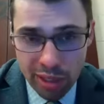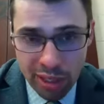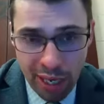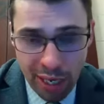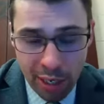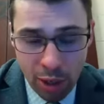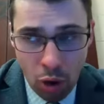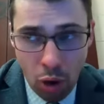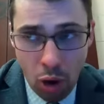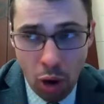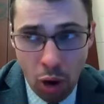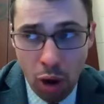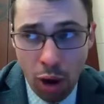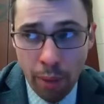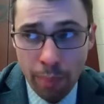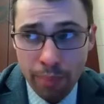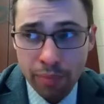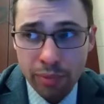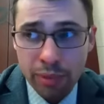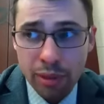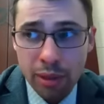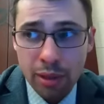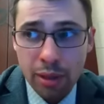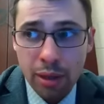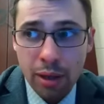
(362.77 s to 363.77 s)
stay
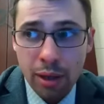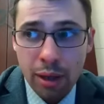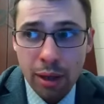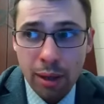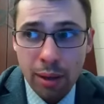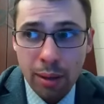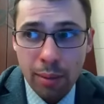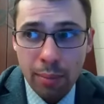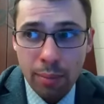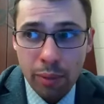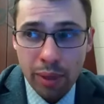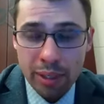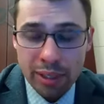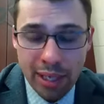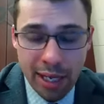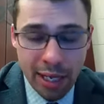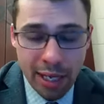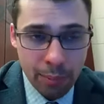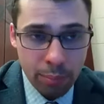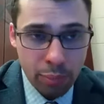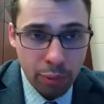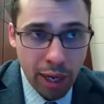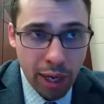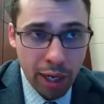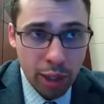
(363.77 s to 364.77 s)
calm. We
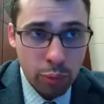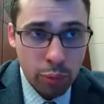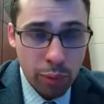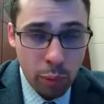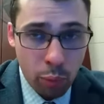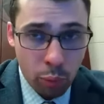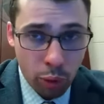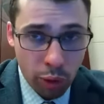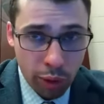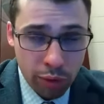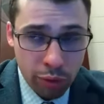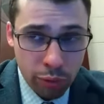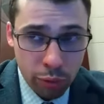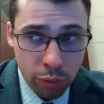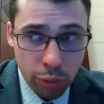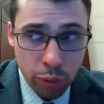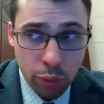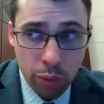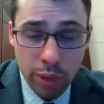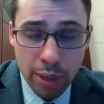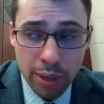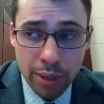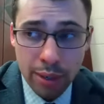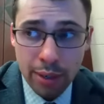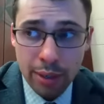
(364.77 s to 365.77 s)
take a breath. We work
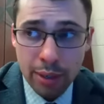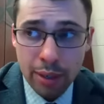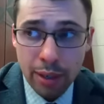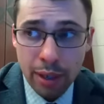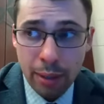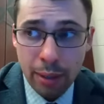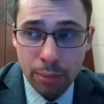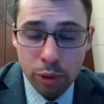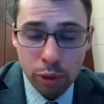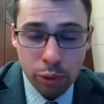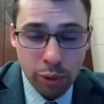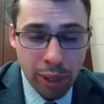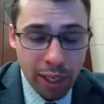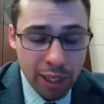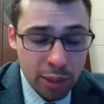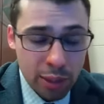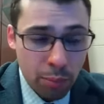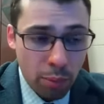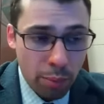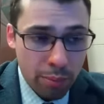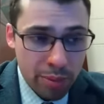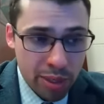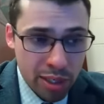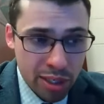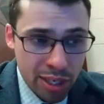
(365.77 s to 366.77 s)
through
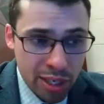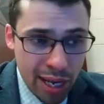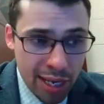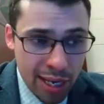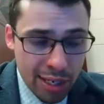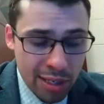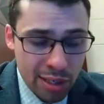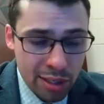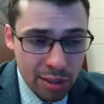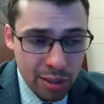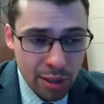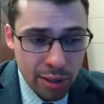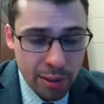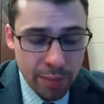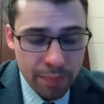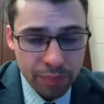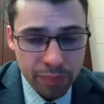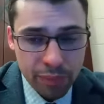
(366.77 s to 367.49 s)
correctable mistakes.